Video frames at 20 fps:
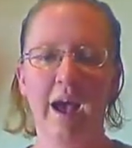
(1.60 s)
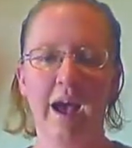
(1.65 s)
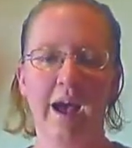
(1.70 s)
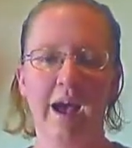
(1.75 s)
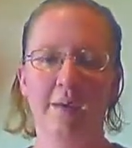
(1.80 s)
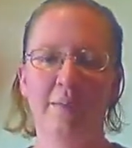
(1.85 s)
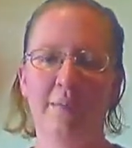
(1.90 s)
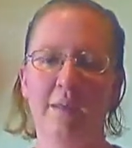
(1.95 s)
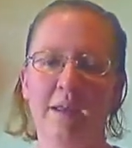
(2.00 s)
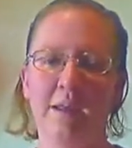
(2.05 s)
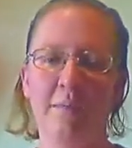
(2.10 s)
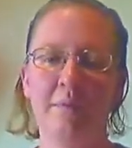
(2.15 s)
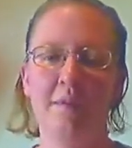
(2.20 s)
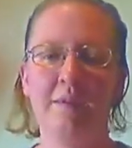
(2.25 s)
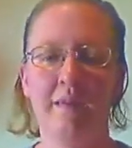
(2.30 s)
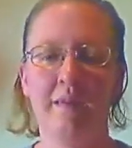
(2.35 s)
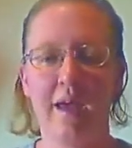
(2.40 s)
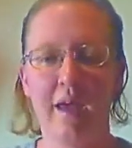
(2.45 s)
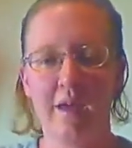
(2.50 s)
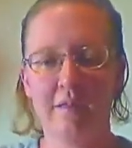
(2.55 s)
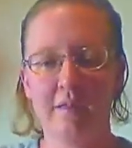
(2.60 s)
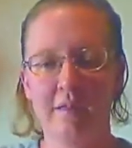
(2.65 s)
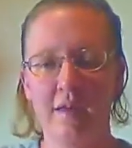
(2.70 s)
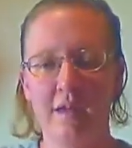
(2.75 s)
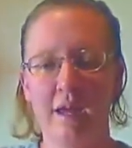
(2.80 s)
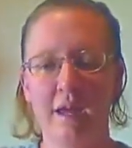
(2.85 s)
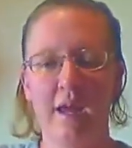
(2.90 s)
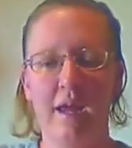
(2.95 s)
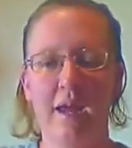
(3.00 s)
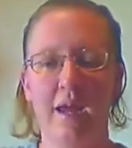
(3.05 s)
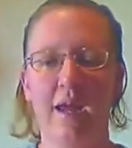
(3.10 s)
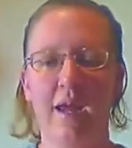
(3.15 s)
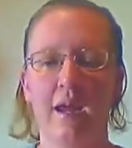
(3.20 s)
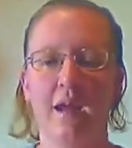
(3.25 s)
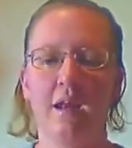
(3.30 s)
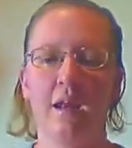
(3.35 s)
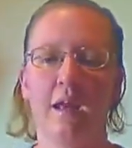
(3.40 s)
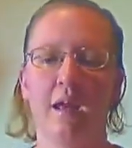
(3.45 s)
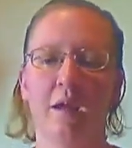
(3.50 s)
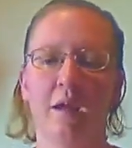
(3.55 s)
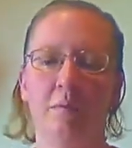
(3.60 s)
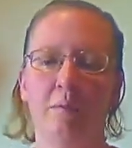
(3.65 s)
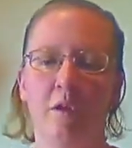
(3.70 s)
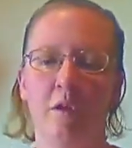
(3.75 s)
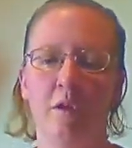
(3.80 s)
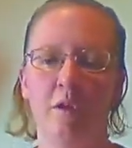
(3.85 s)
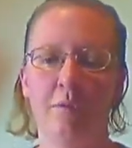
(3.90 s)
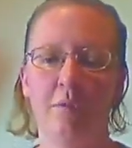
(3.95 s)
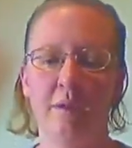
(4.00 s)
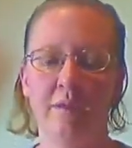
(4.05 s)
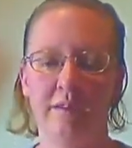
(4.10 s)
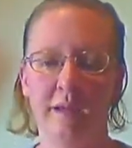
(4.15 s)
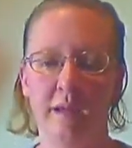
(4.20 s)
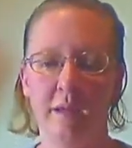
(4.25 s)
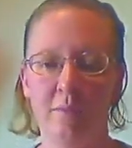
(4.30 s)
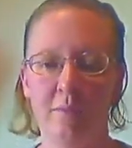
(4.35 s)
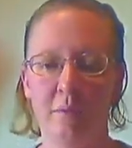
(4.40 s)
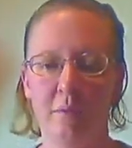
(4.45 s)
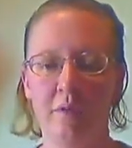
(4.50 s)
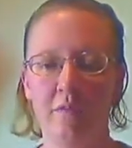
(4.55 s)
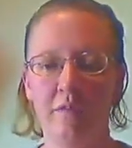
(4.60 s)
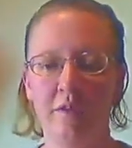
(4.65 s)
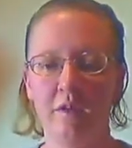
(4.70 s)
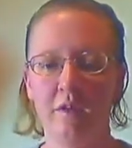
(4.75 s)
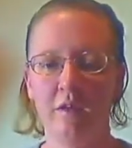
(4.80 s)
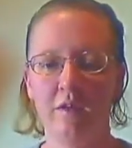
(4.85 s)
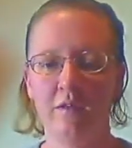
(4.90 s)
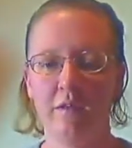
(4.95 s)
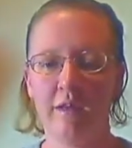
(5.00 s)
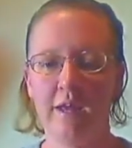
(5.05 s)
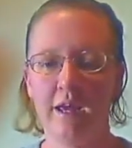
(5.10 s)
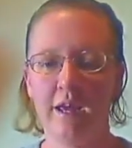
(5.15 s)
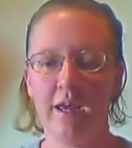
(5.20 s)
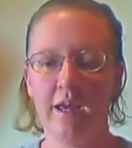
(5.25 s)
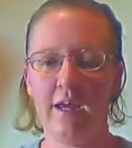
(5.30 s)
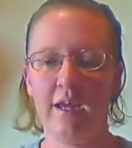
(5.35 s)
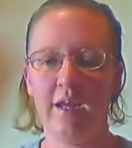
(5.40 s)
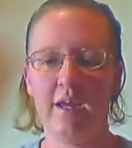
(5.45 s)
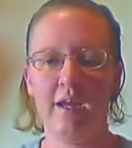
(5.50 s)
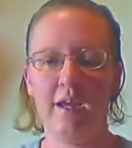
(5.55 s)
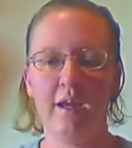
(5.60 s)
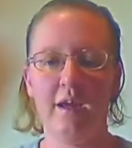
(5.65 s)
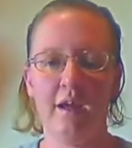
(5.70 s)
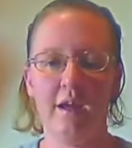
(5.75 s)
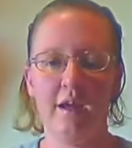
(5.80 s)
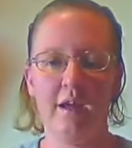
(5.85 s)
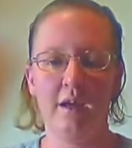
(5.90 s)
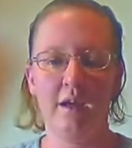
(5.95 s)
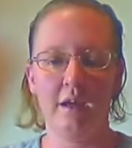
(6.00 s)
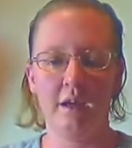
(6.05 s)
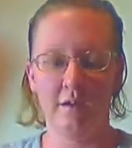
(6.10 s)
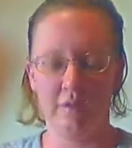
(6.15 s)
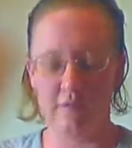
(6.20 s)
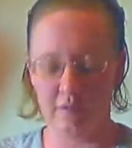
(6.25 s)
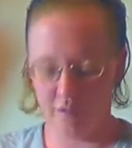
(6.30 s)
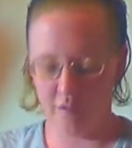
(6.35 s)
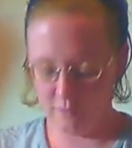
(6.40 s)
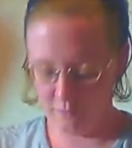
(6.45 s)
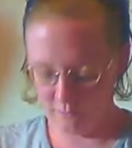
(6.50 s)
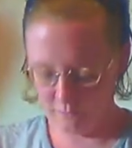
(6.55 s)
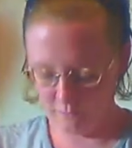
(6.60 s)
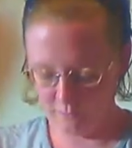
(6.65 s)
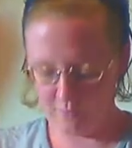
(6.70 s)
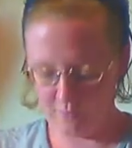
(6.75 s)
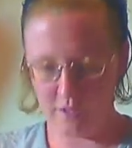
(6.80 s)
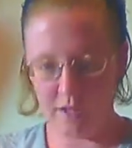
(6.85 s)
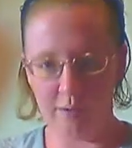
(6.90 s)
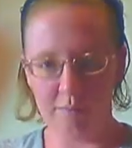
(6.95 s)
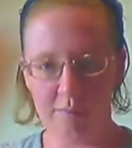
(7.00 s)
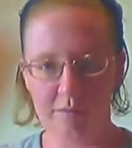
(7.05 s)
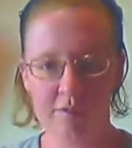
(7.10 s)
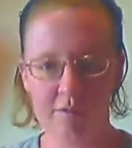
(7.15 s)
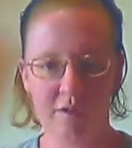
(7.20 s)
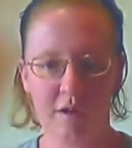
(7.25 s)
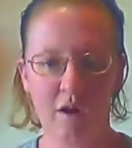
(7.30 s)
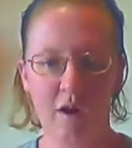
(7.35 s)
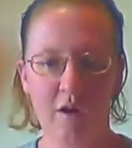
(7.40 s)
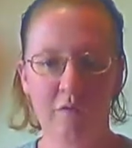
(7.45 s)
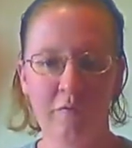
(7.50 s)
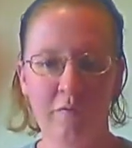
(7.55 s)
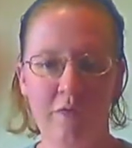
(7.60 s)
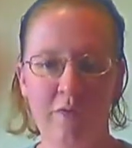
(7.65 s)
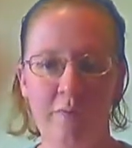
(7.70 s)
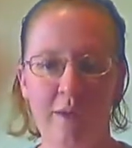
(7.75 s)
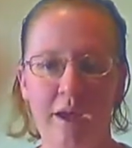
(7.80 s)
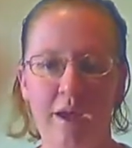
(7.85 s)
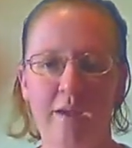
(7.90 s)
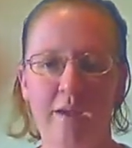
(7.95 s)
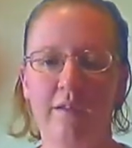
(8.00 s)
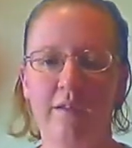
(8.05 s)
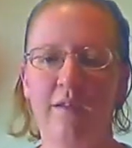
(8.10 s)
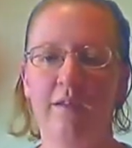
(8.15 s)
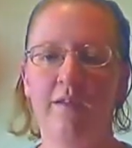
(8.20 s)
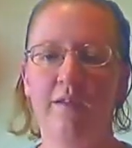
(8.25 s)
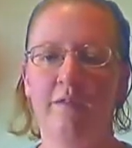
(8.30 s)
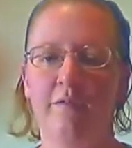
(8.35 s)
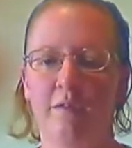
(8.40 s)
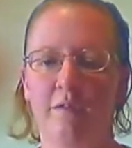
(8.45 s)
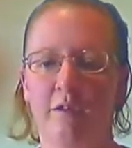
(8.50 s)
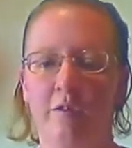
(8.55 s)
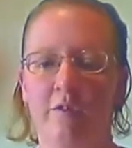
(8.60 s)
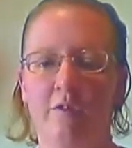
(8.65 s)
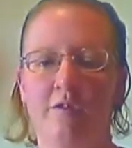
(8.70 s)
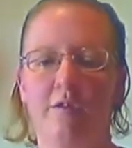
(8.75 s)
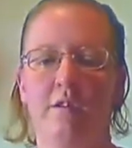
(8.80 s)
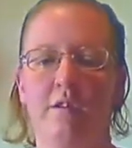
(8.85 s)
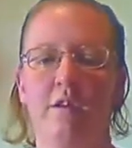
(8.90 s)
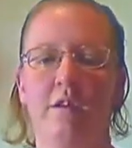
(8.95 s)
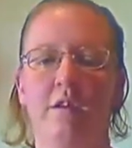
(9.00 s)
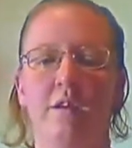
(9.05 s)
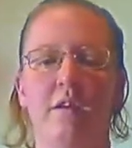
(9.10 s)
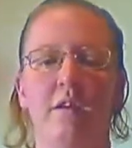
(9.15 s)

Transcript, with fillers: Hi, my name is Kathy and I am doing my sample reveal today. So I'm going to start off with the magazines at first.